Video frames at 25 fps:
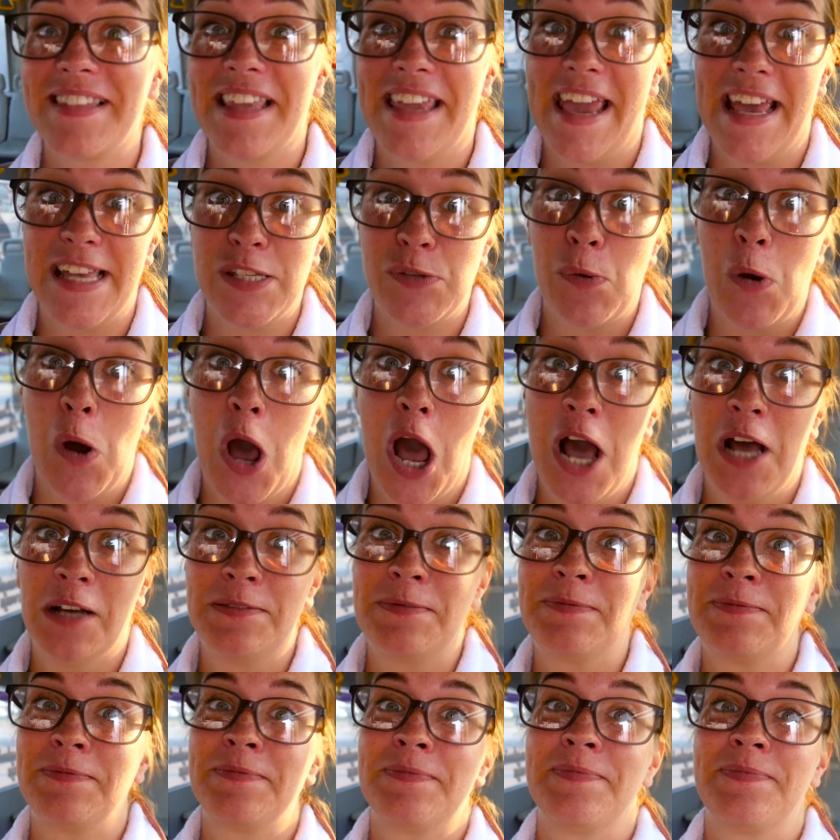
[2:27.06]
Guess what?
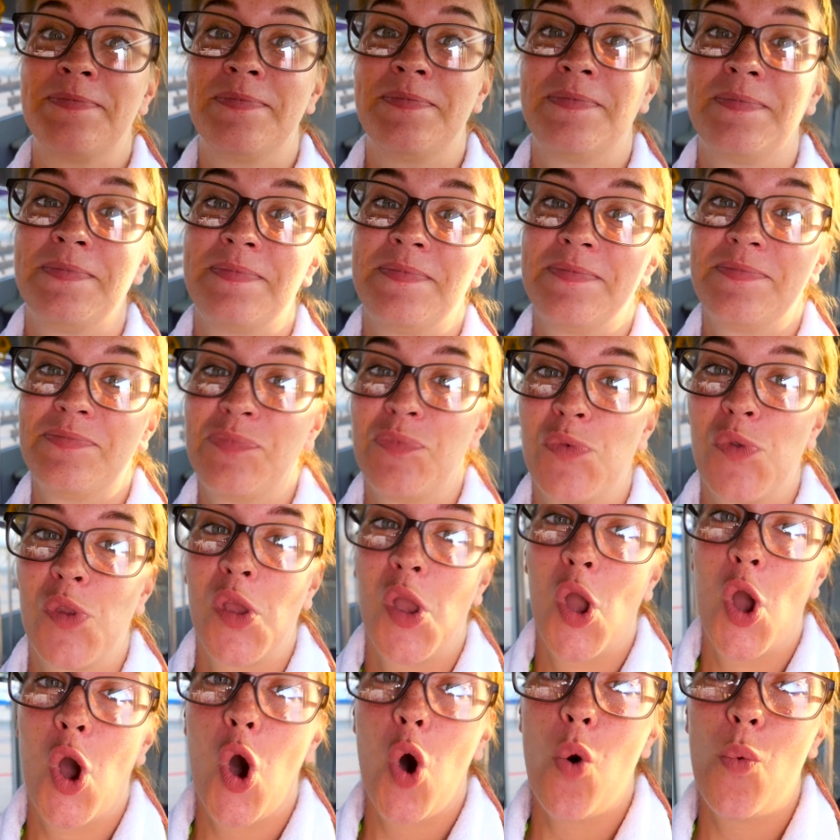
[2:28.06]

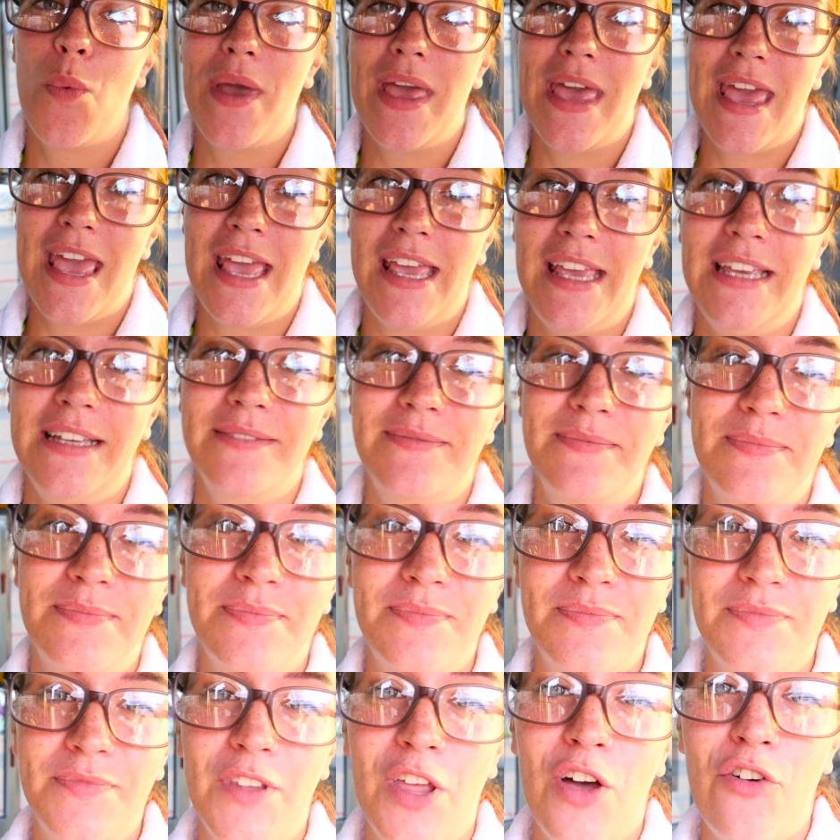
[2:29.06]
We,
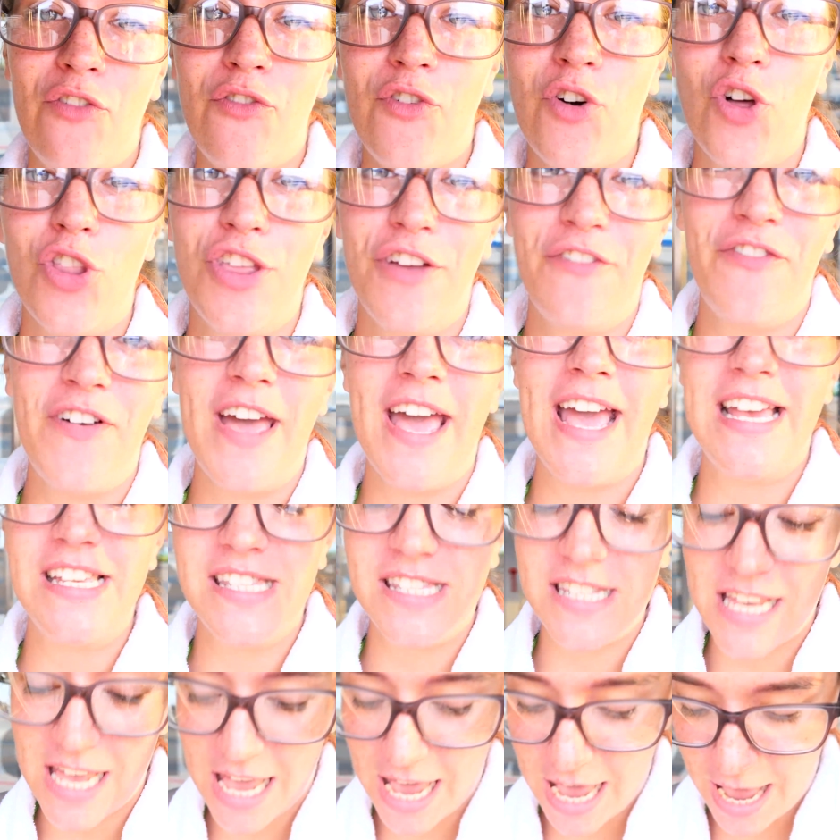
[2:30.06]
for the first
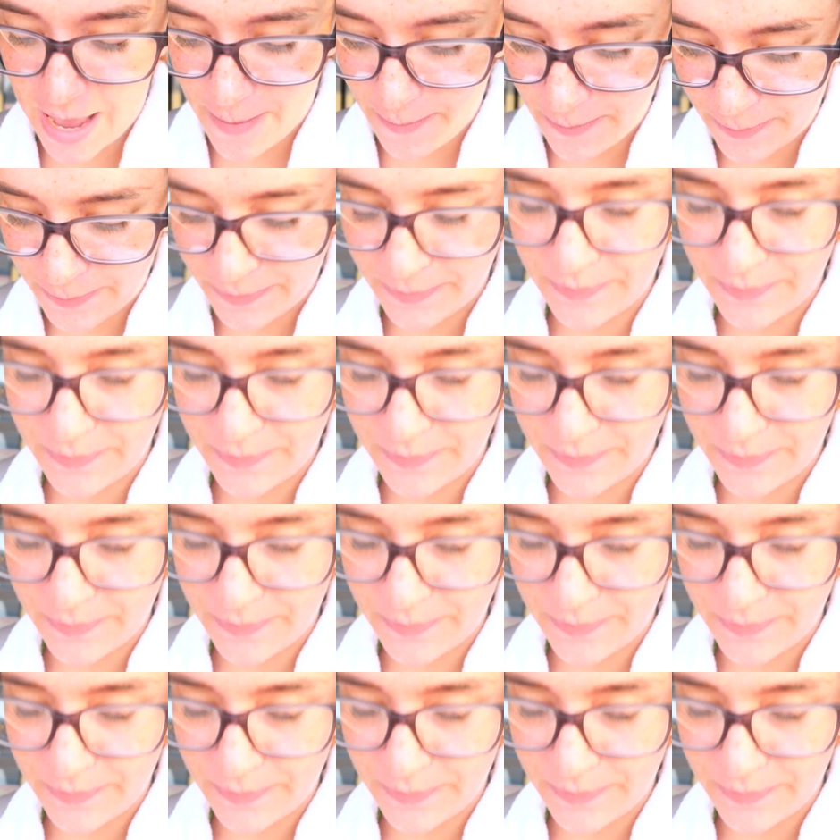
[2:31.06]
time,